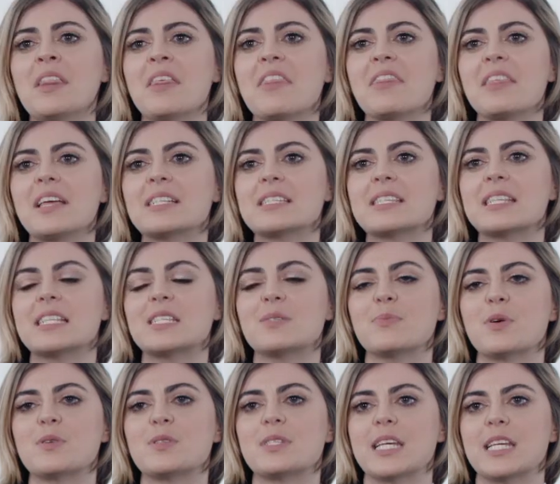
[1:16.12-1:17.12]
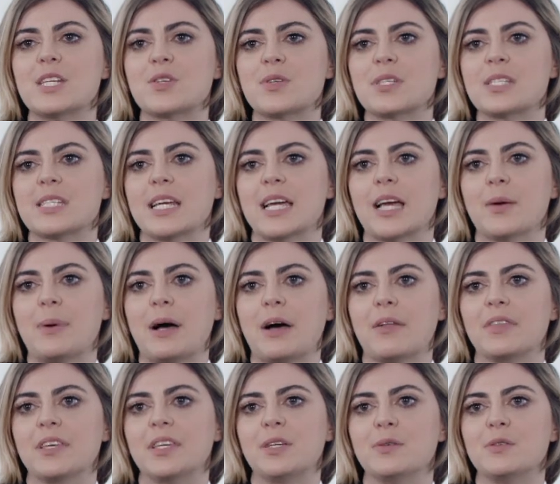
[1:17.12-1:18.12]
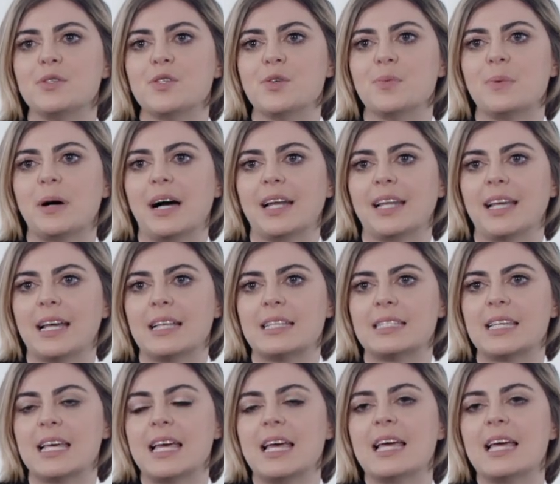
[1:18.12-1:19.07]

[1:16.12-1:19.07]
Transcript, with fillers: of the things that's most interesting about the YouTube audience